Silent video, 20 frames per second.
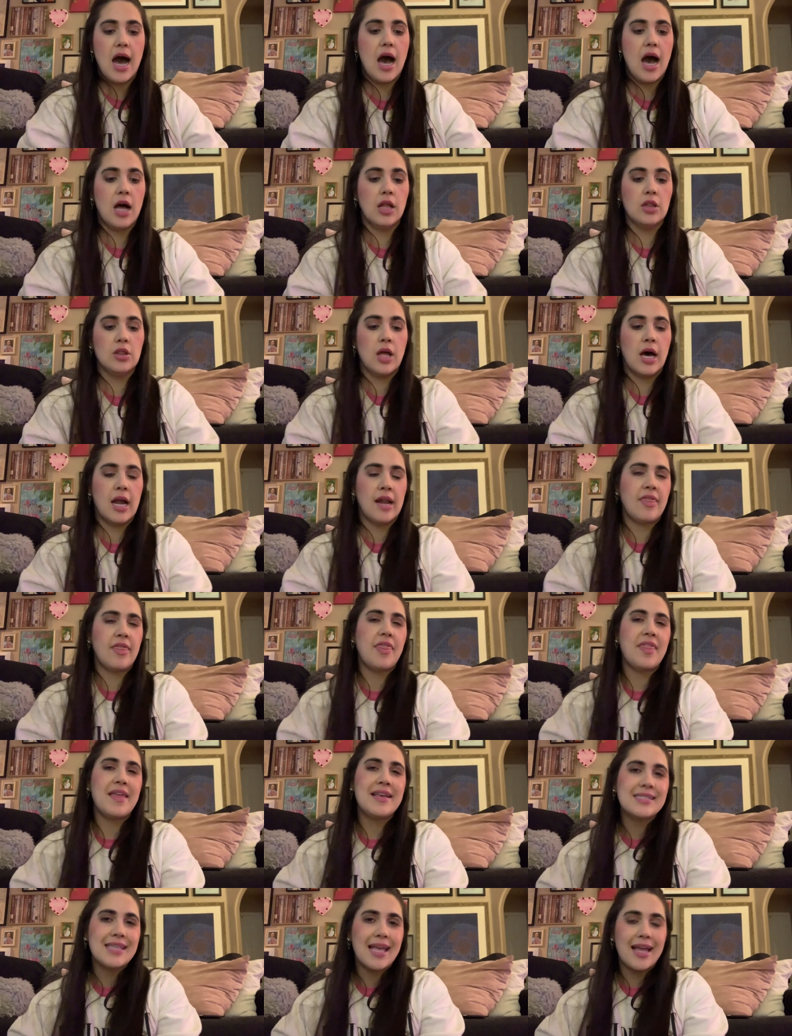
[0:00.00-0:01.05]
a lot of the
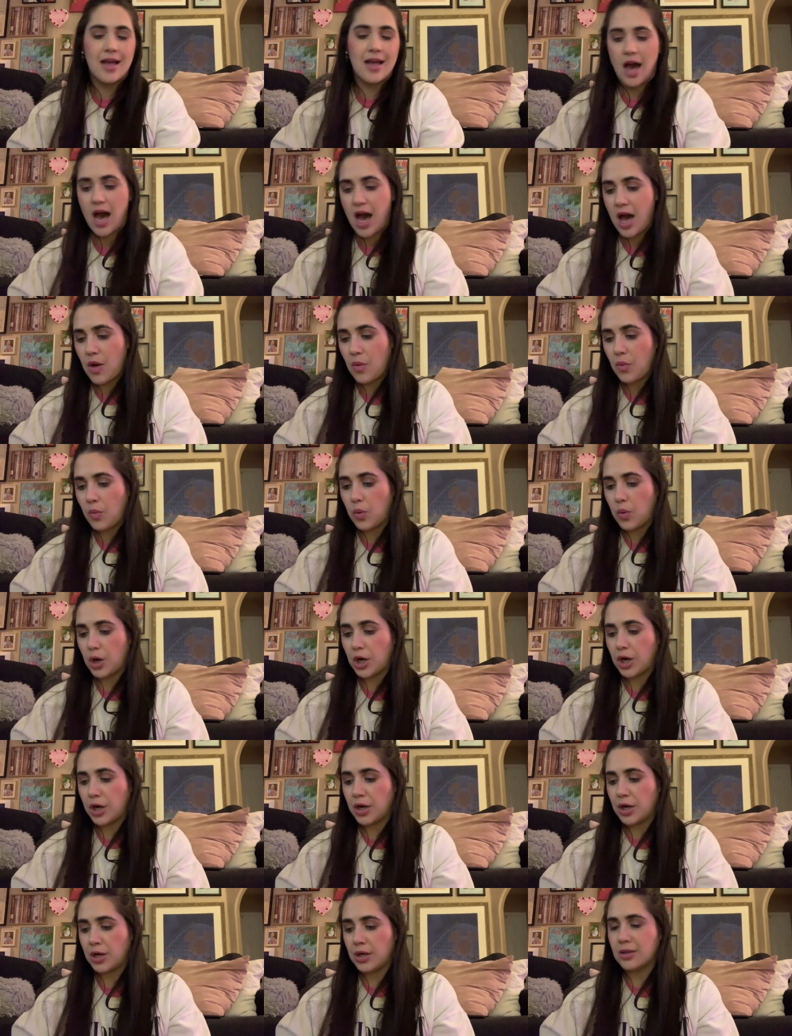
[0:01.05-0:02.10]
things I got
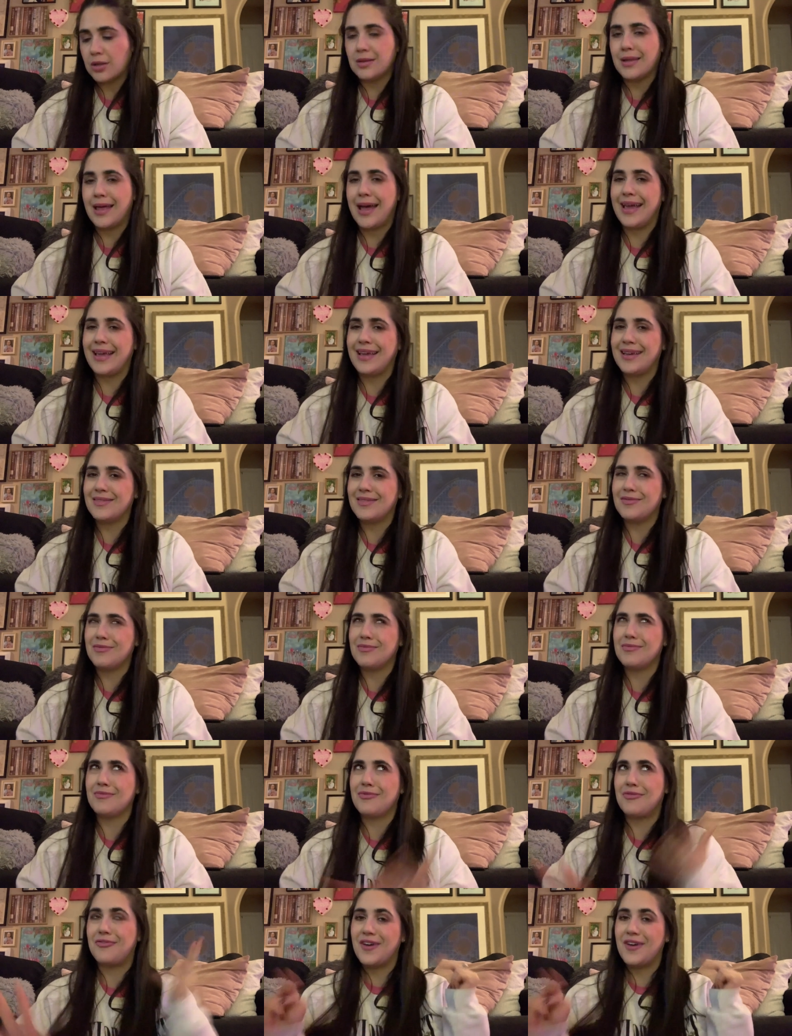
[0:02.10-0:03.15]
were like
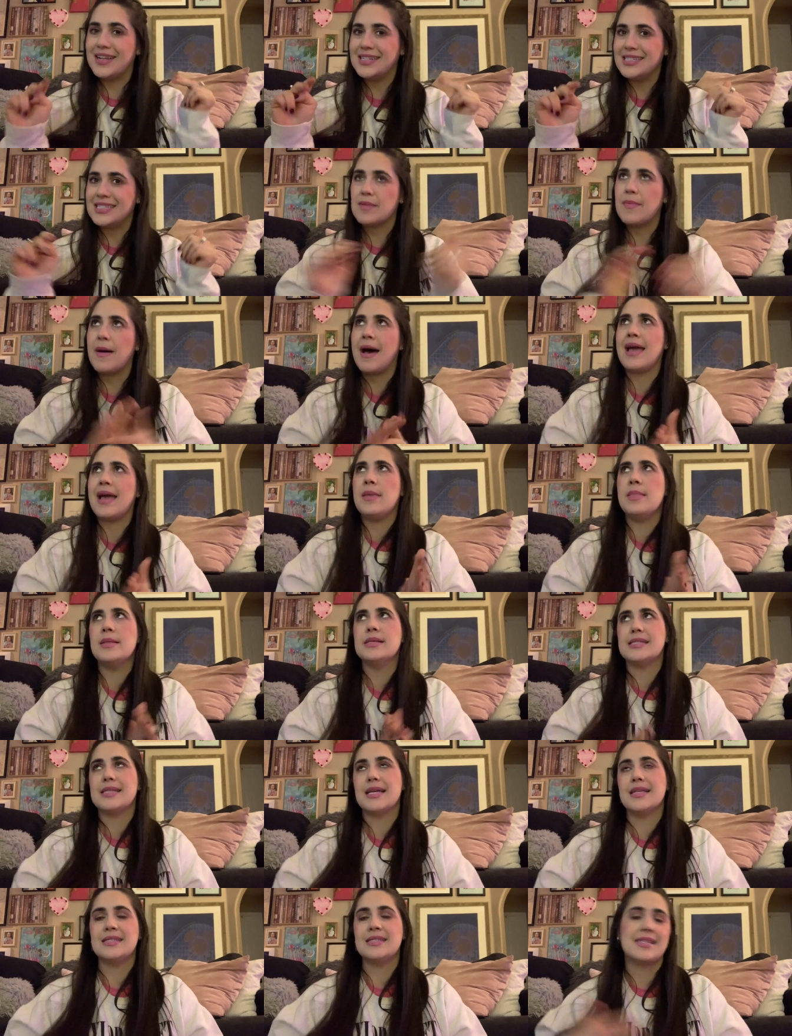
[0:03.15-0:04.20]
fun to buy in the
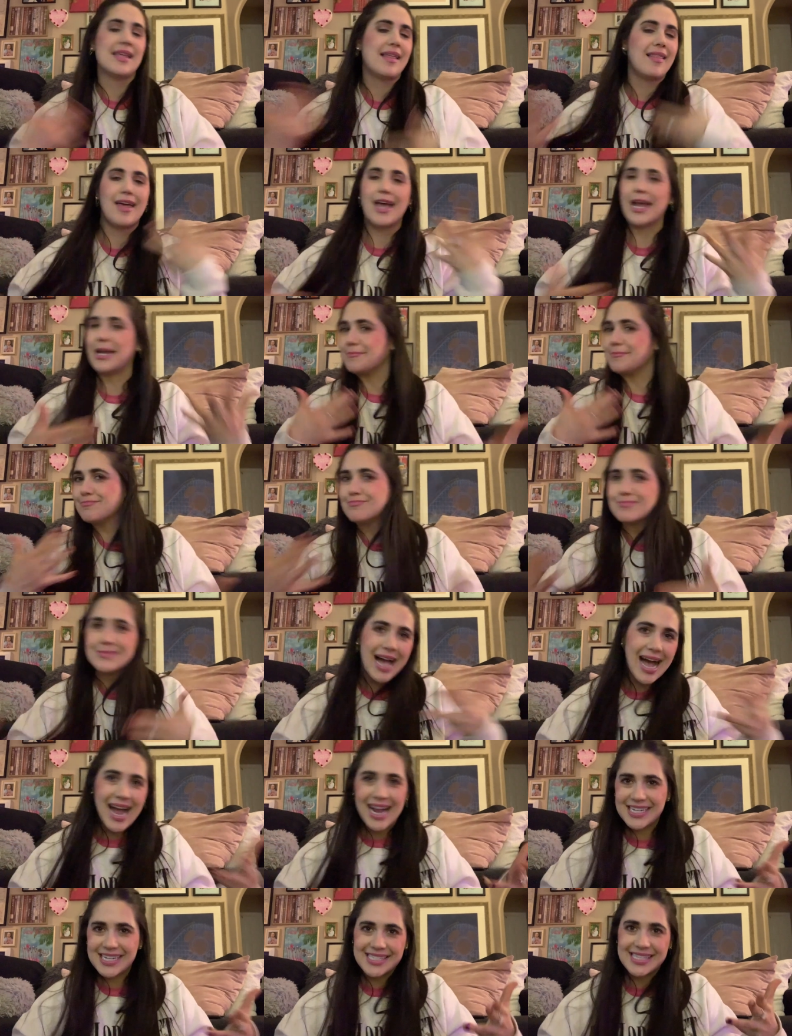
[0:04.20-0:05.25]
sense that like
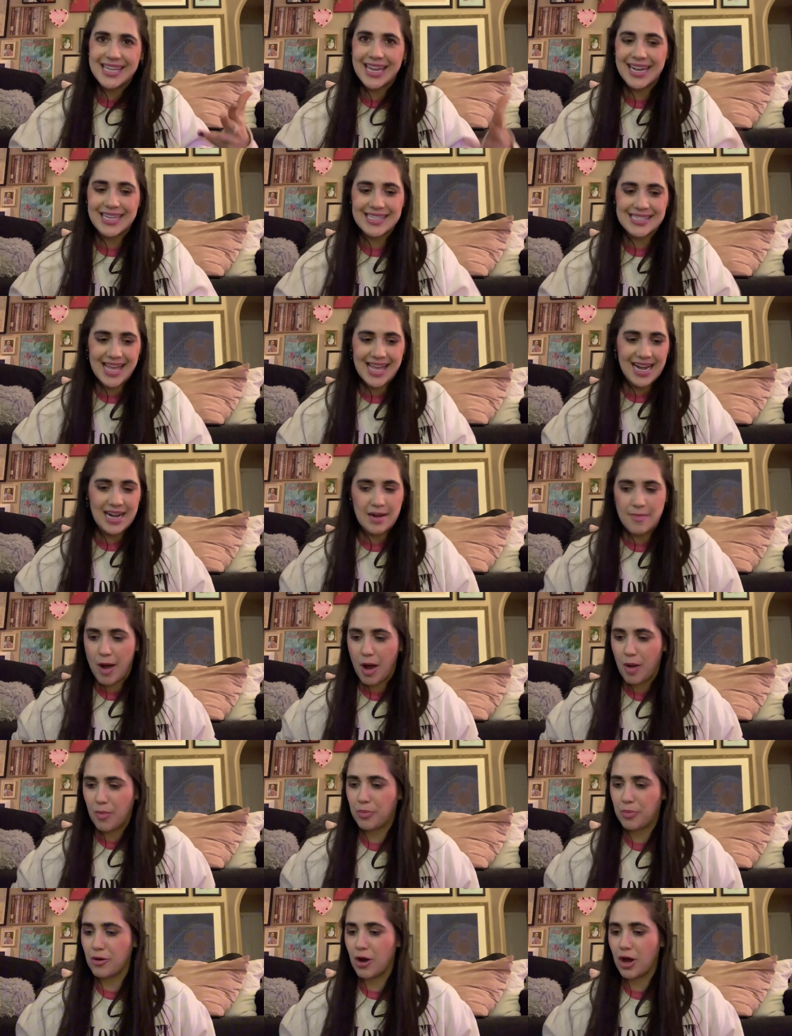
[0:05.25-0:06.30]
I just get excited
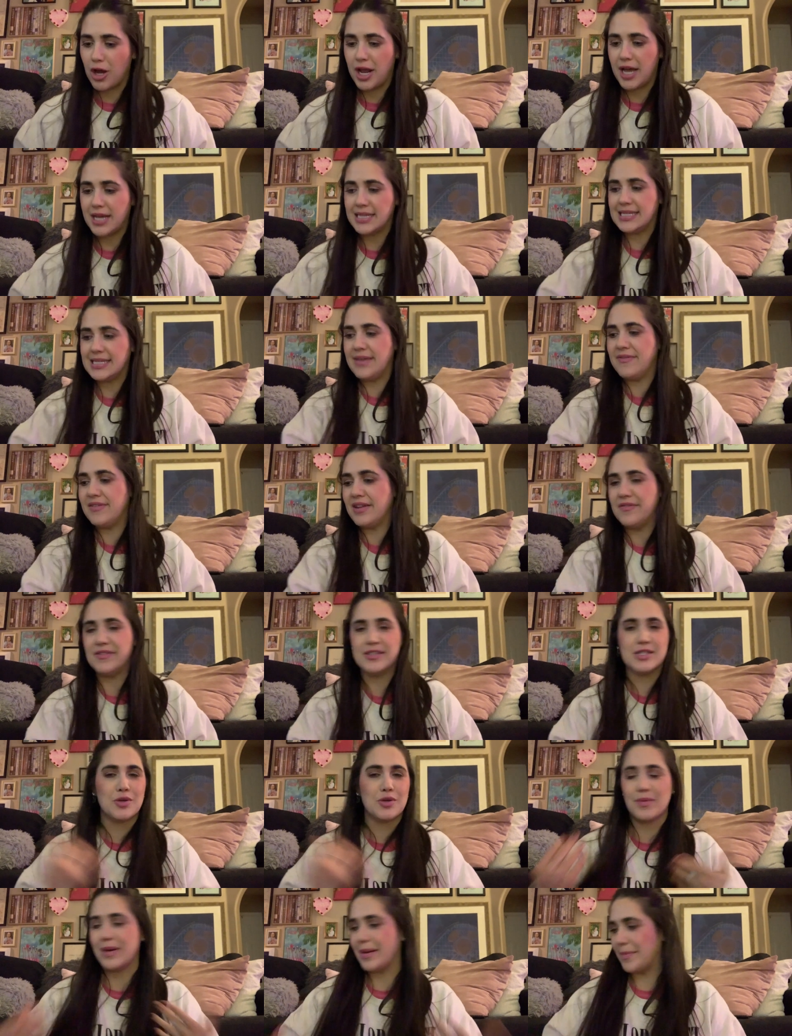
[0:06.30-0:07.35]
about products even if
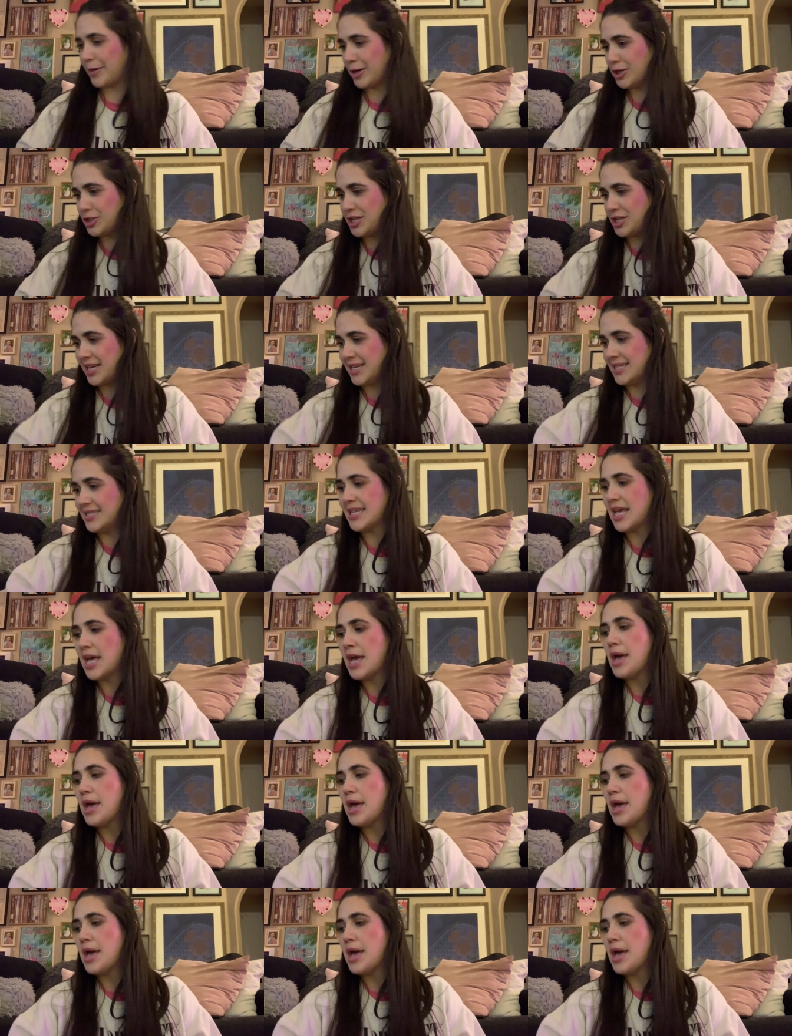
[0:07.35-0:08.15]
it's a repurchase.